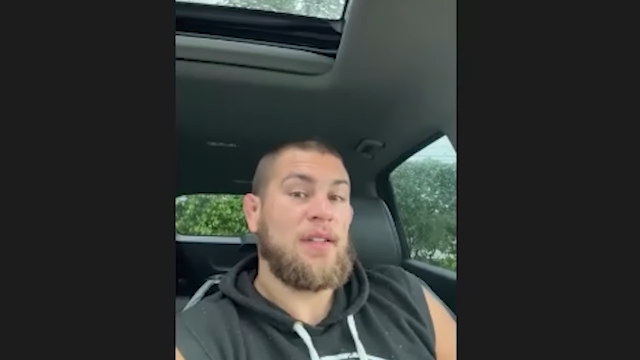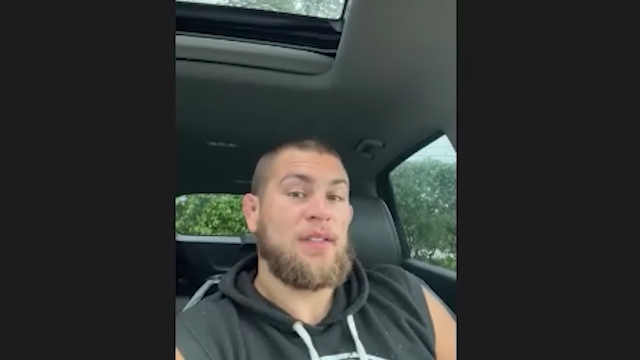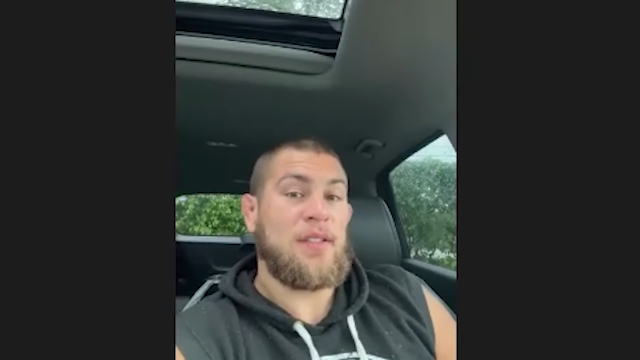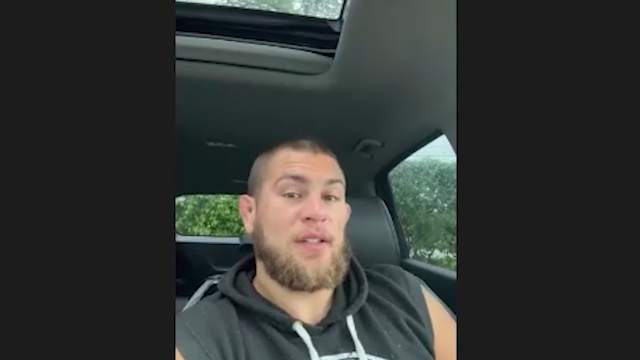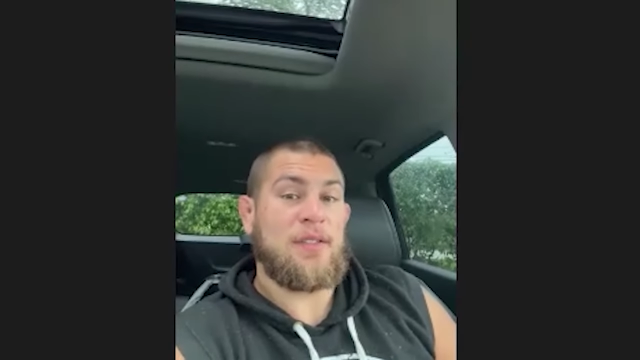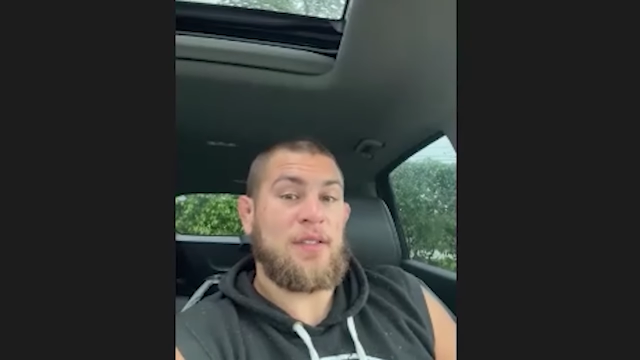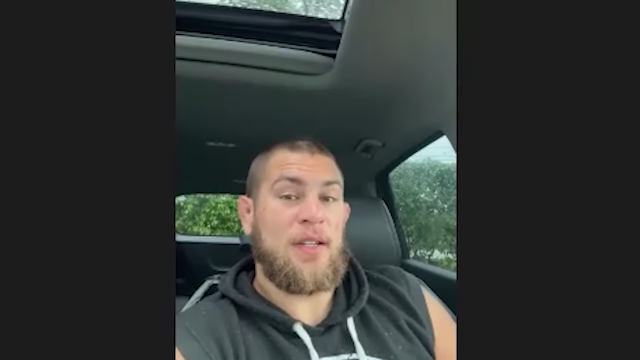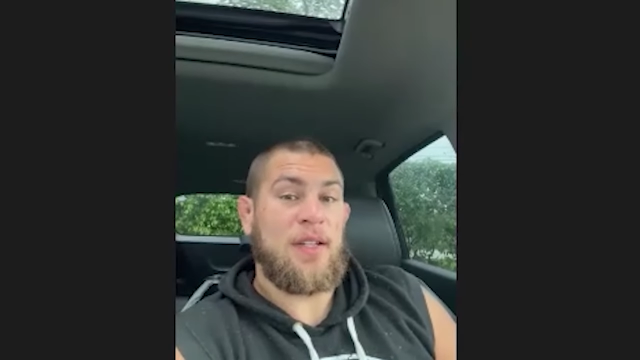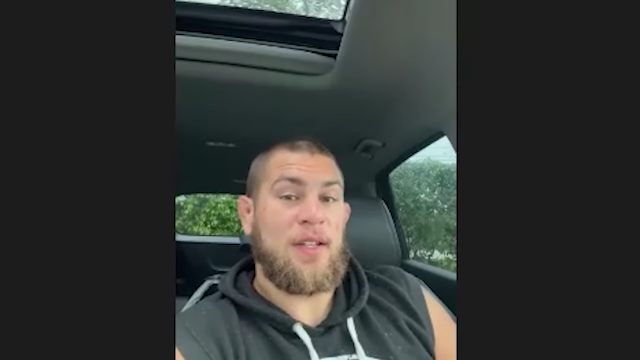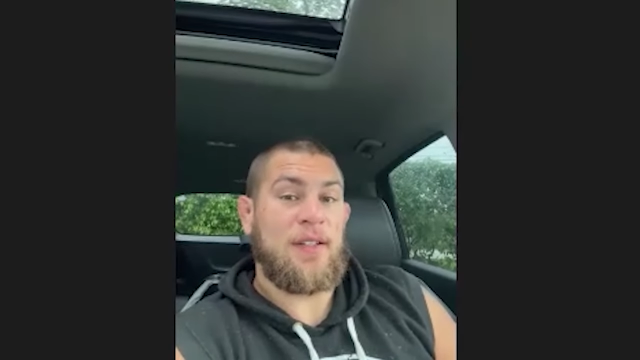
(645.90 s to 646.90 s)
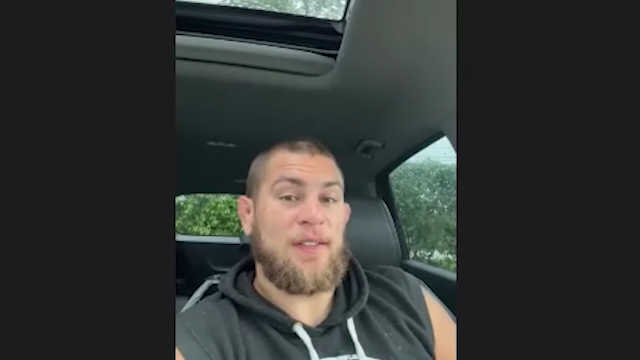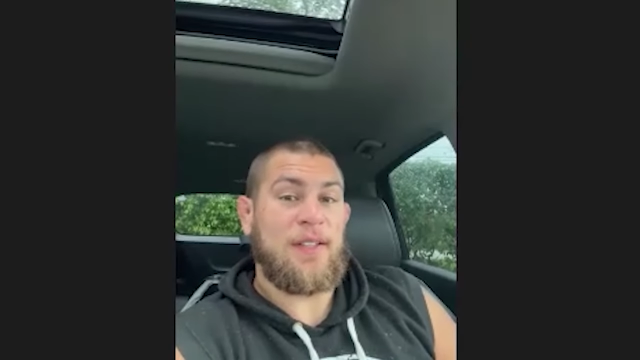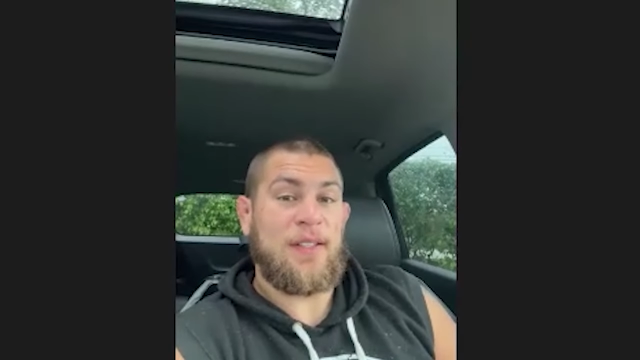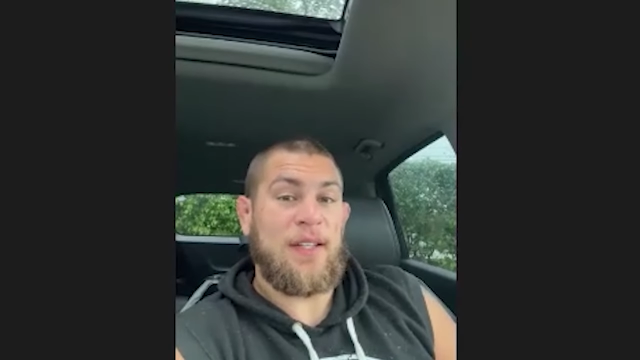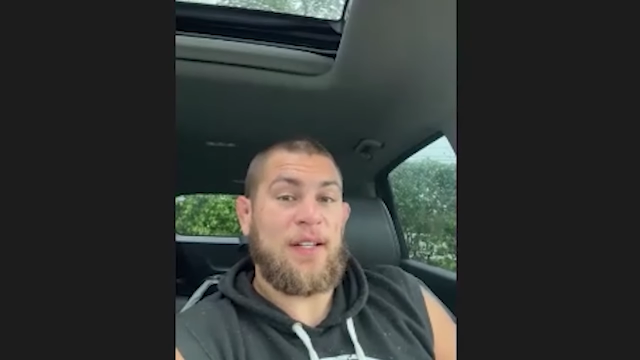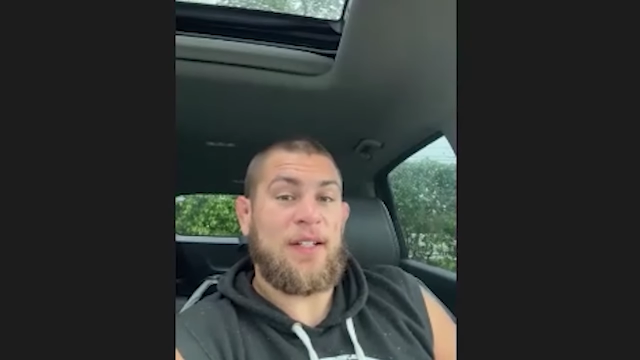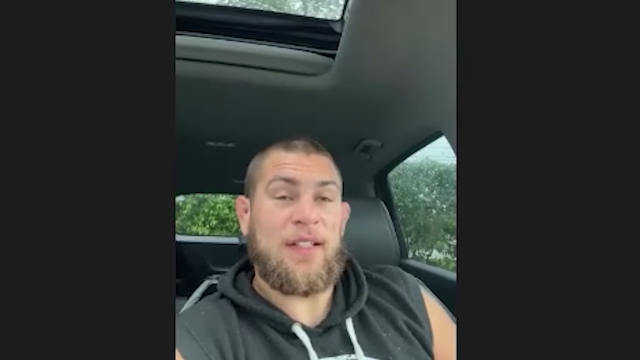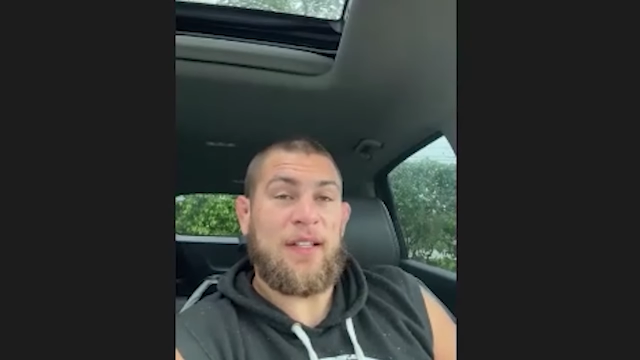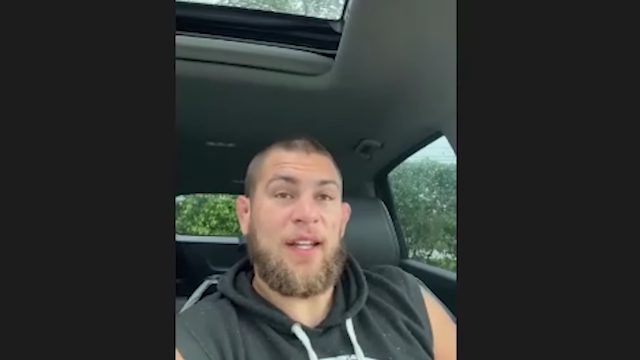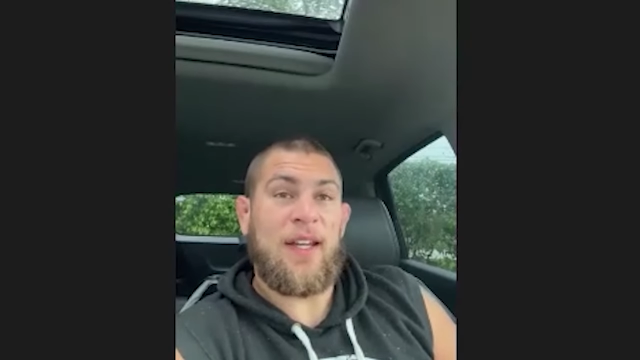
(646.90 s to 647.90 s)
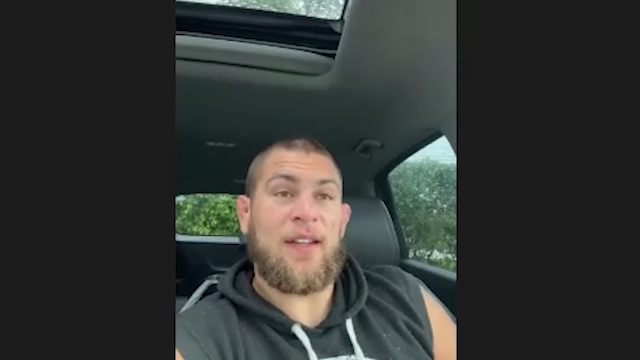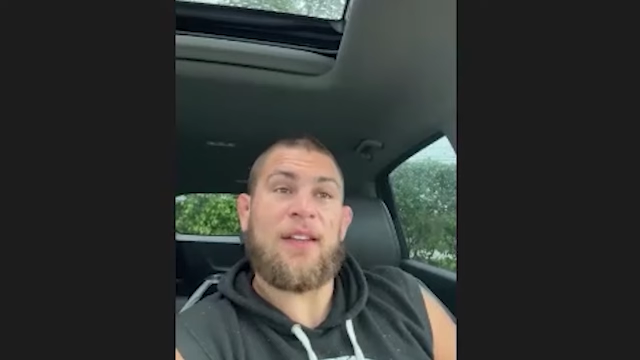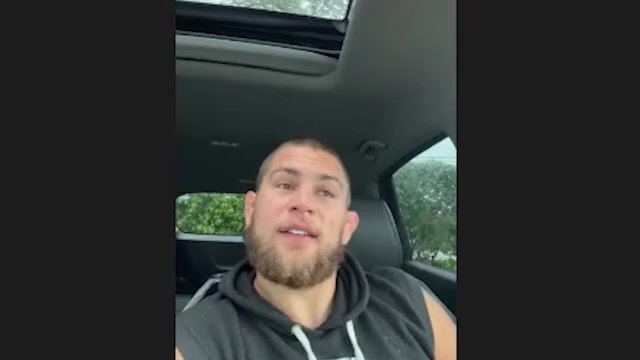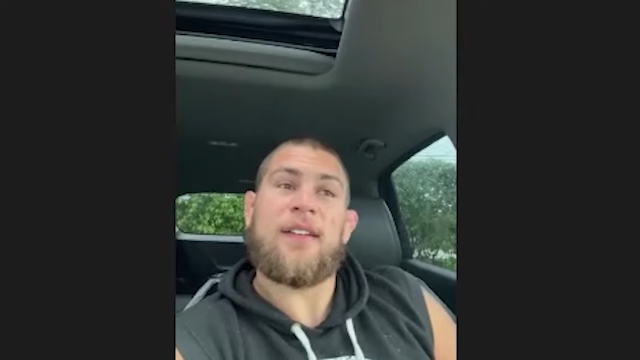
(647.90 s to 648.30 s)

So it's like, at the end of the day,